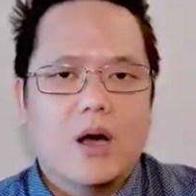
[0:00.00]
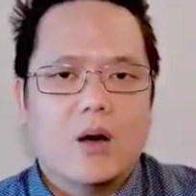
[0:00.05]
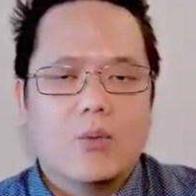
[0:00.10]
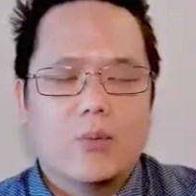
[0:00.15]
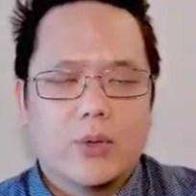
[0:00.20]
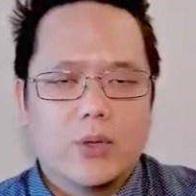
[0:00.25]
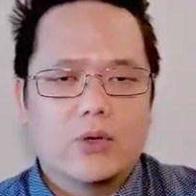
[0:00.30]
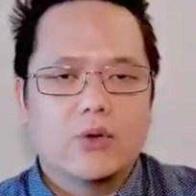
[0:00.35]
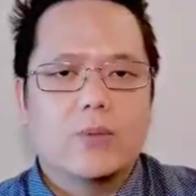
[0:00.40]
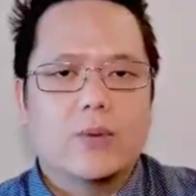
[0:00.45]

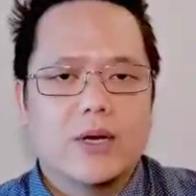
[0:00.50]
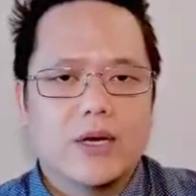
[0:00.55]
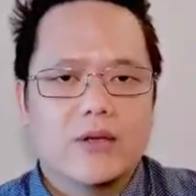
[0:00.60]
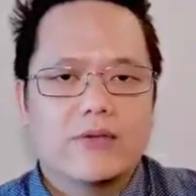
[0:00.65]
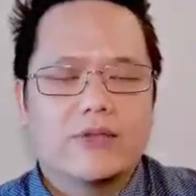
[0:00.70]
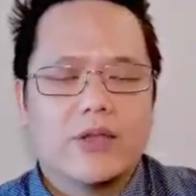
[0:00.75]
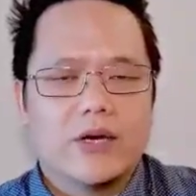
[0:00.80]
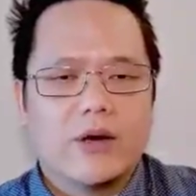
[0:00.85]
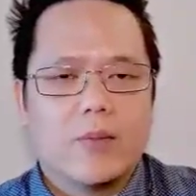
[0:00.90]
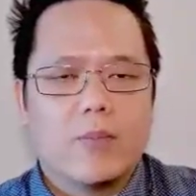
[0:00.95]
we do
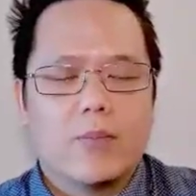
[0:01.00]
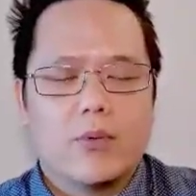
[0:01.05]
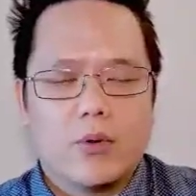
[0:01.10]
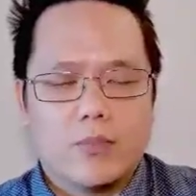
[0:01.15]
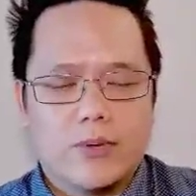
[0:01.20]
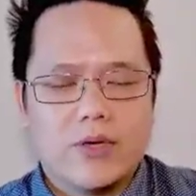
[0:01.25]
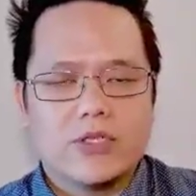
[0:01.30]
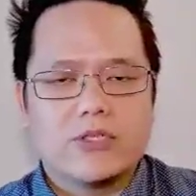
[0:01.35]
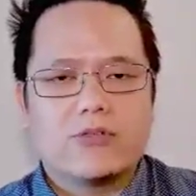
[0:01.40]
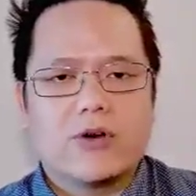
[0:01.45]
believe that the
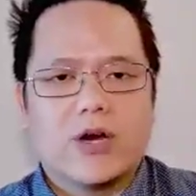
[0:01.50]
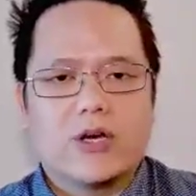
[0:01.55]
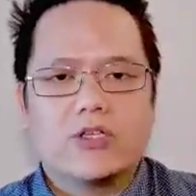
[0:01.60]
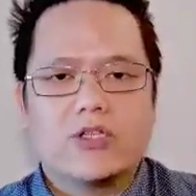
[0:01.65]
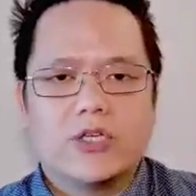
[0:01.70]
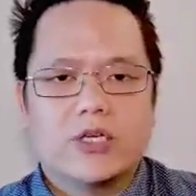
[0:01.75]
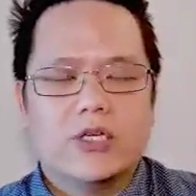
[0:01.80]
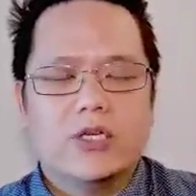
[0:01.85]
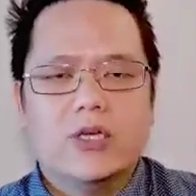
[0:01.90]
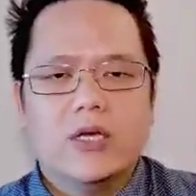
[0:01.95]
appropriate
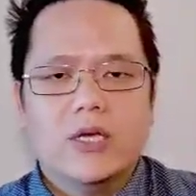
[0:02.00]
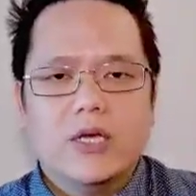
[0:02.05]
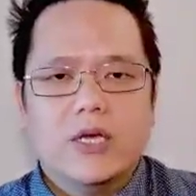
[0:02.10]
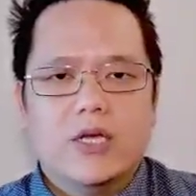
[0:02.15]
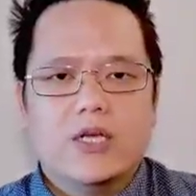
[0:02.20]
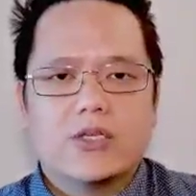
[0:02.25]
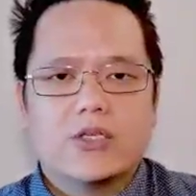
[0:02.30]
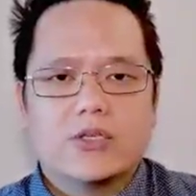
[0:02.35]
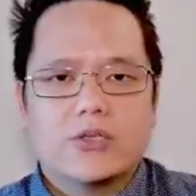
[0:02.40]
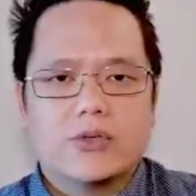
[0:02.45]
strategy
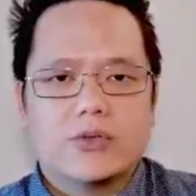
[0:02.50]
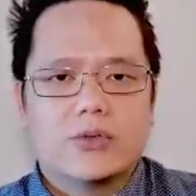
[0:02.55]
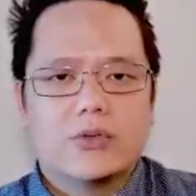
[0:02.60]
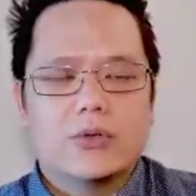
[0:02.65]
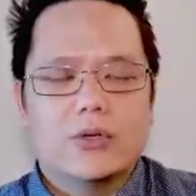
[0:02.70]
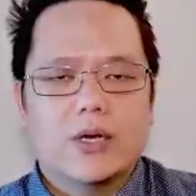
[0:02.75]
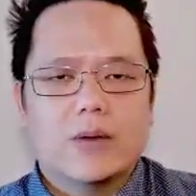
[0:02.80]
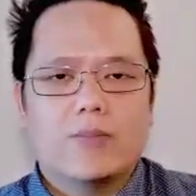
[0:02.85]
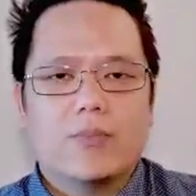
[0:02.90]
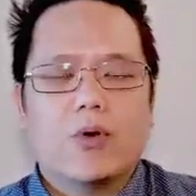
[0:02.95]
is to
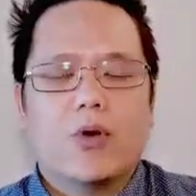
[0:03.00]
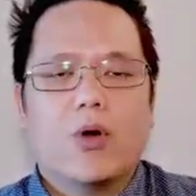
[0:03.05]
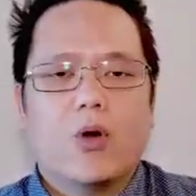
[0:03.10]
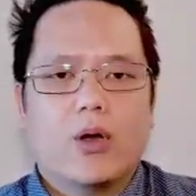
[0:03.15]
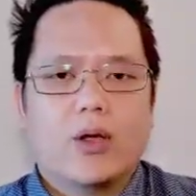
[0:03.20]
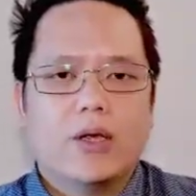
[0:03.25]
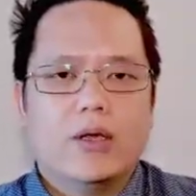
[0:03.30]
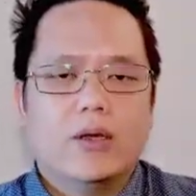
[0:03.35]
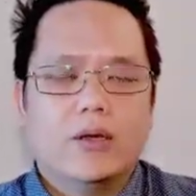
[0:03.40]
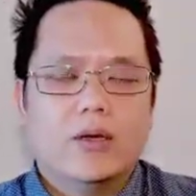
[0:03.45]

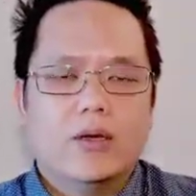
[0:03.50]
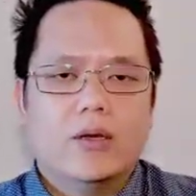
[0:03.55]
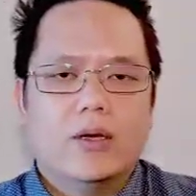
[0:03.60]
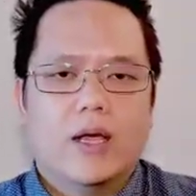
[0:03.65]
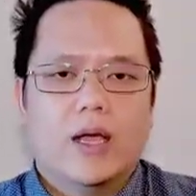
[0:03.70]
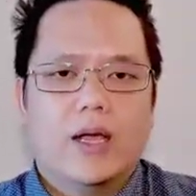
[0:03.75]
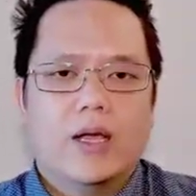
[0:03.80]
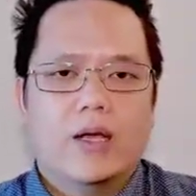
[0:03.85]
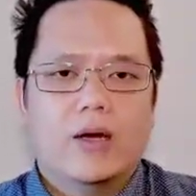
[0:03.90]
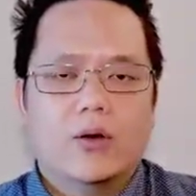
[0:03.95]
employ
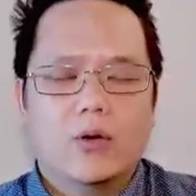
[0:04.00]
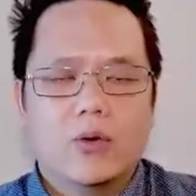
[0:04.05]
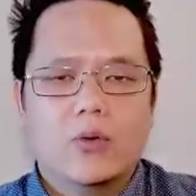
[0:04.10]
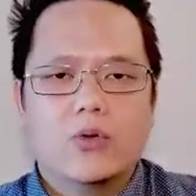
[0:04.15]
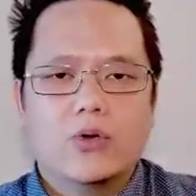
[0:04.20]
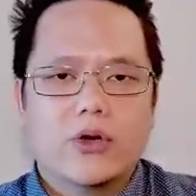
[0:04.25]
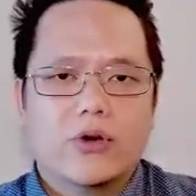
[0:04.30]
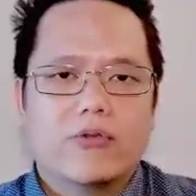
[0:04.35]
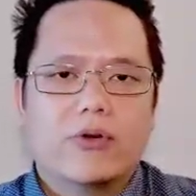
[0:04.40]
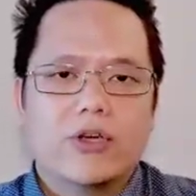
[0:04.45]
a low
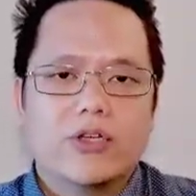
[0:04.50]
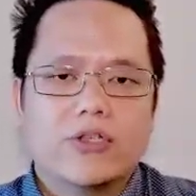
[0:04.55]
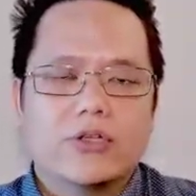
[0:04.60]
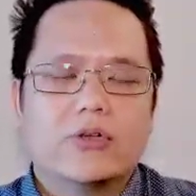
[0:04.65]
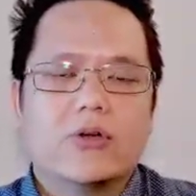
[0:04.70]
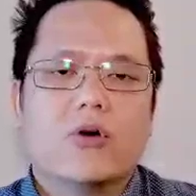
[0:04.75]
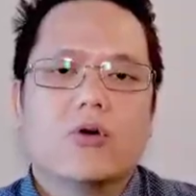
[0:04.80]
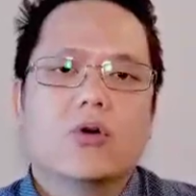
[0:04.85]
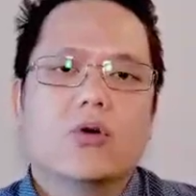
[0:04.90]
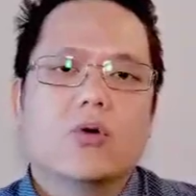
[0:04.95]
duration
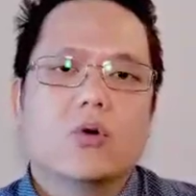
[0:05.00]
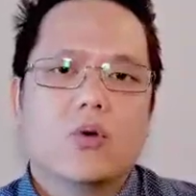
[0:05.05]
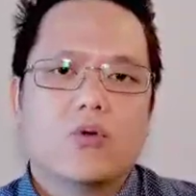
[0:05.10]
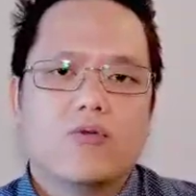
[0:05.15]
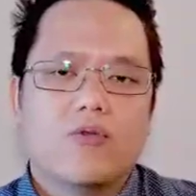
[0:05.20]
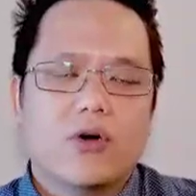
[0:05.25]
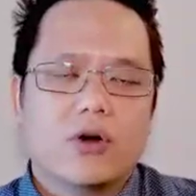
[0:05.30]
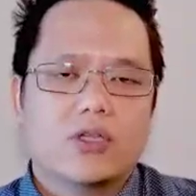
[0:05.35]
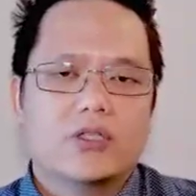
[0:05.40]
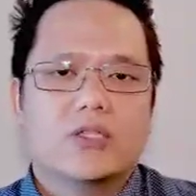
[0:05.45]
or low
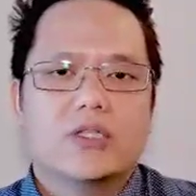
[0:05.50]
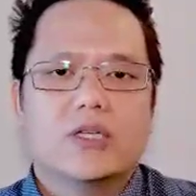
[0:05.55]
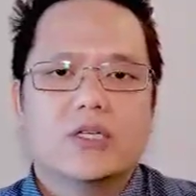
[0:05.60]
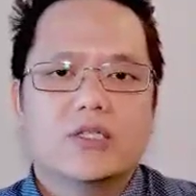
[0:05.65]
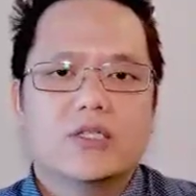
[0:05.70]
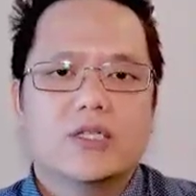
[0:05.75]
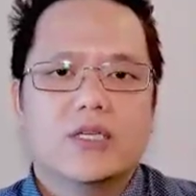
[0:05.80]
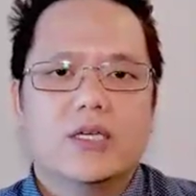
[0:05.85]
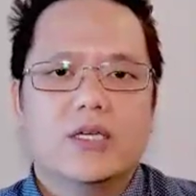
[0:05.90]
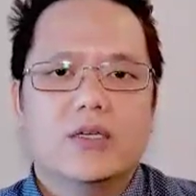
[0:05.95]

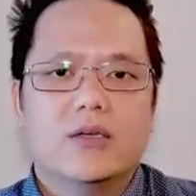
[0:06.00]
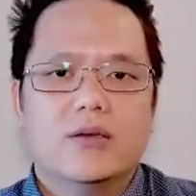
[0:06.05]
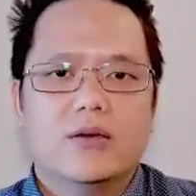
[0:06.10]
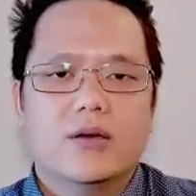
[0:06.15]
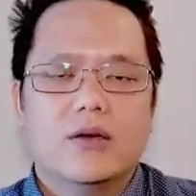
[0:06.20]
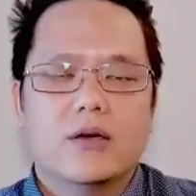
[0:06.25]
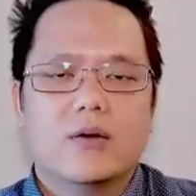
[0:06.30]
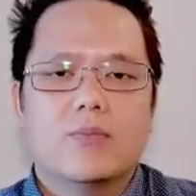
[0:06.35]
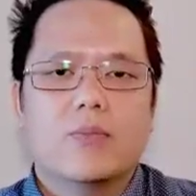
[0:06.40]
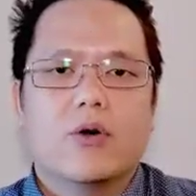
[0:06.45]
volatility
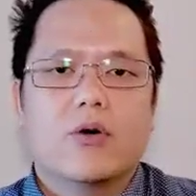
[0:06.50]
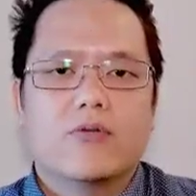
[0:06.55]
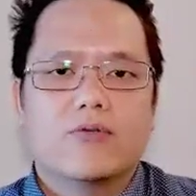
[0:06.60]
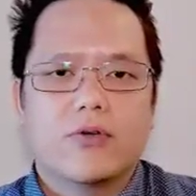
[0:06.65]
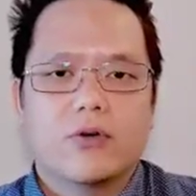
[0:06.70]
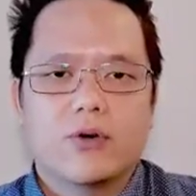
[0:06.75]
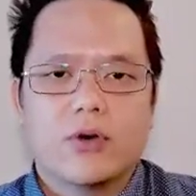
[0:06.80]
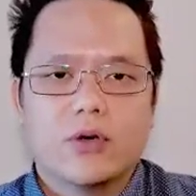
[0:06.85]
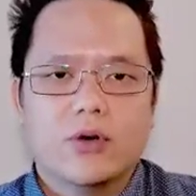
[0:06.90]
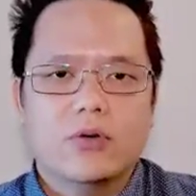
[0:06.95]

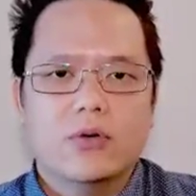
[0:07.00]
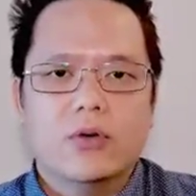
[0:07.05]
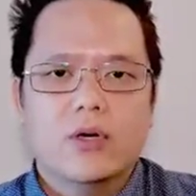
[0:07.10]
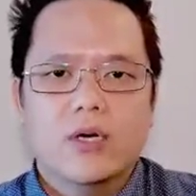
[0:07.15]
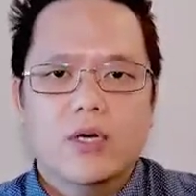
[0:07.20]
portfolio,